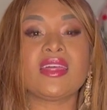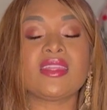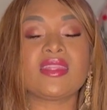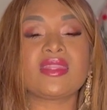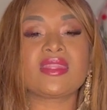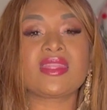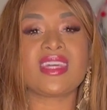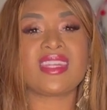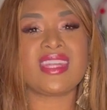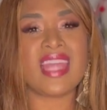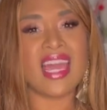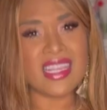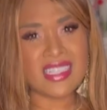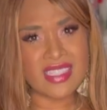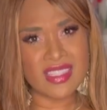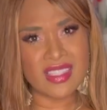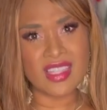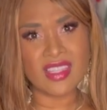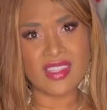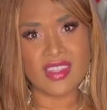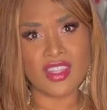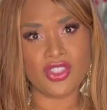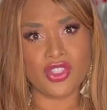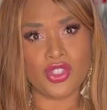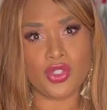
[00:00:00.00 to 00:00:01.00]
The next
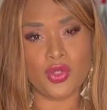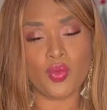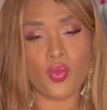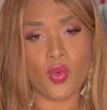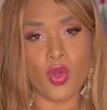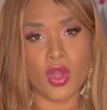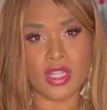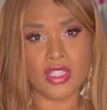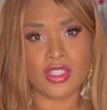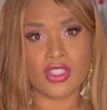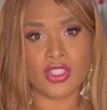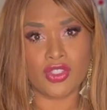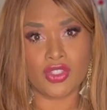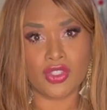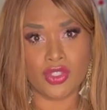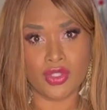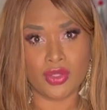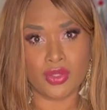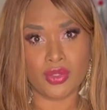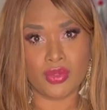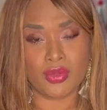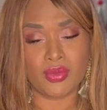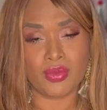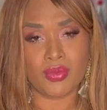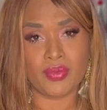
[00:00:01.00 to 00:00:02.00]
thing that you want to
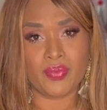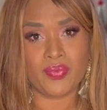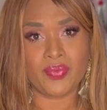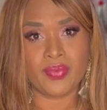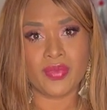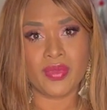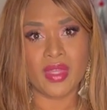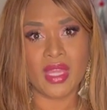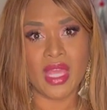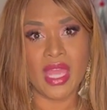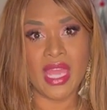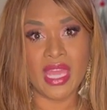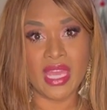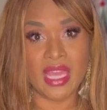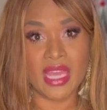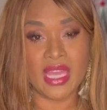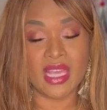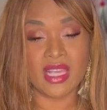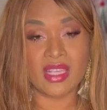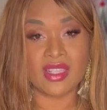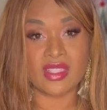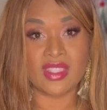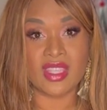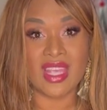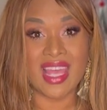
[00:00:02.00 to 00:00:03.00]
do
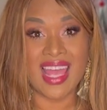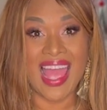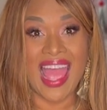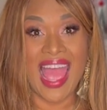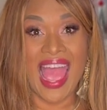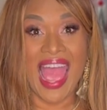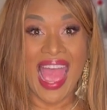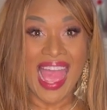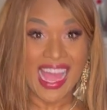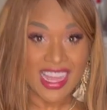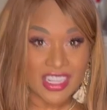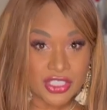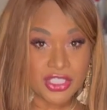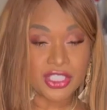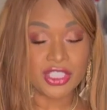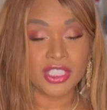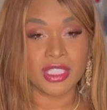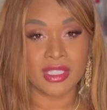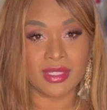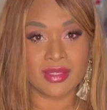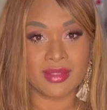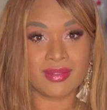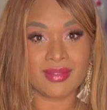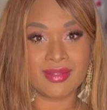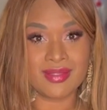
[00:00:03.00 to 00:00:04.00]
is
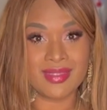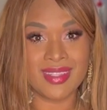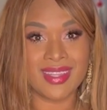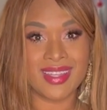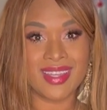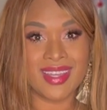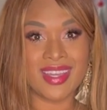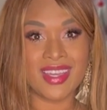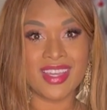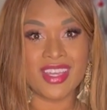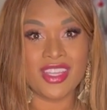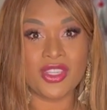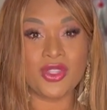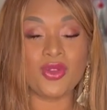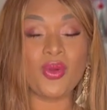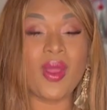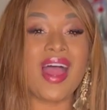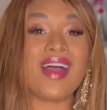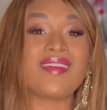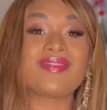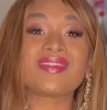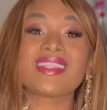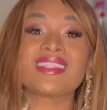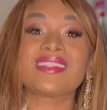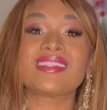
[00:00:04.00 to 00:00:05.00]
action. You
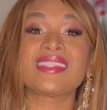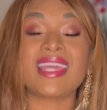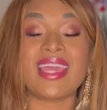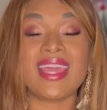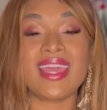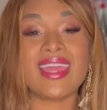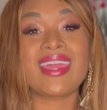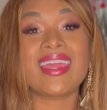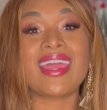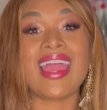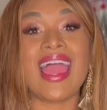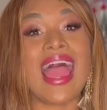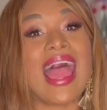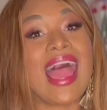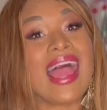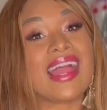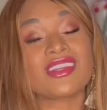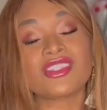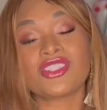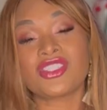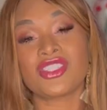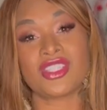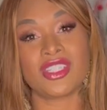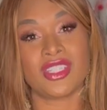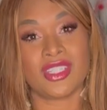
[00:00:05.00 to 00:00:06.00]
have to take
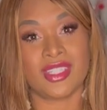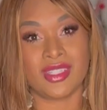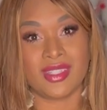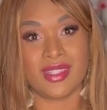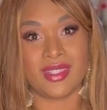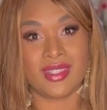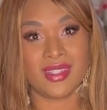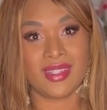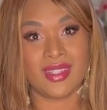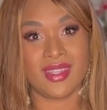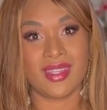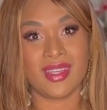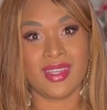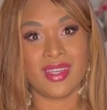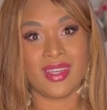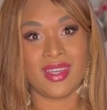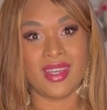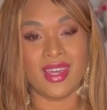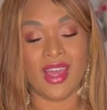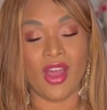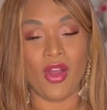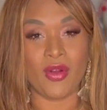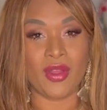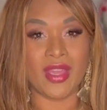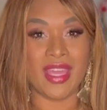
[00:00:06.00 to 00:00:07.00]
action.
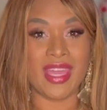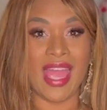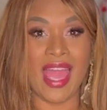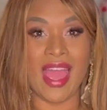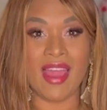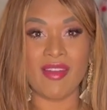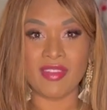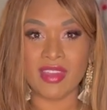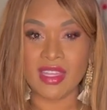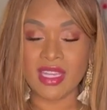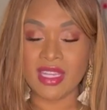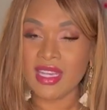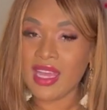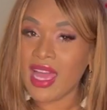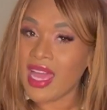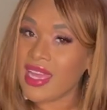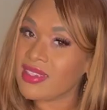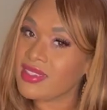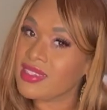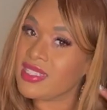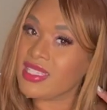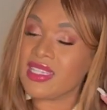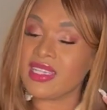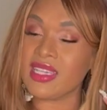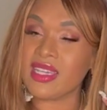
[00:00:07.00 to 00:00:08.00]
Okay, having an
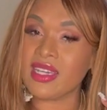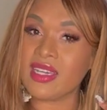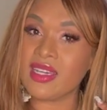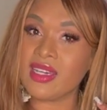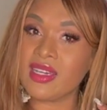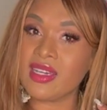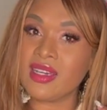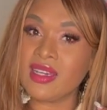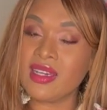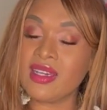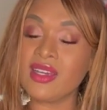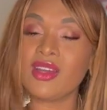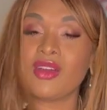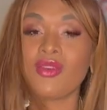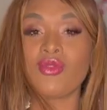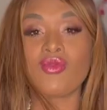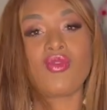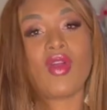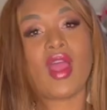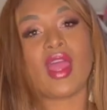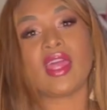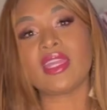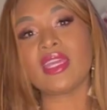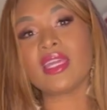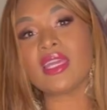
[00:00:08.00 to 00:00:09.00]
idea,
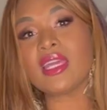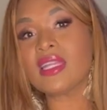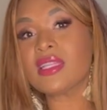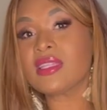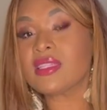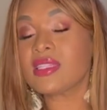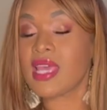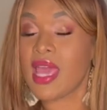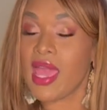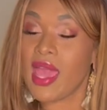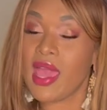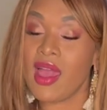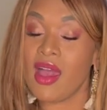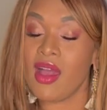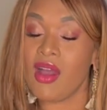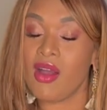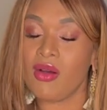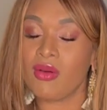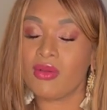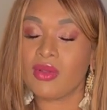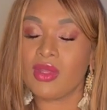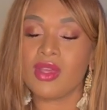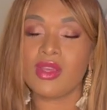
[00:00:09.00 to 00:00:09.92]
writing it down,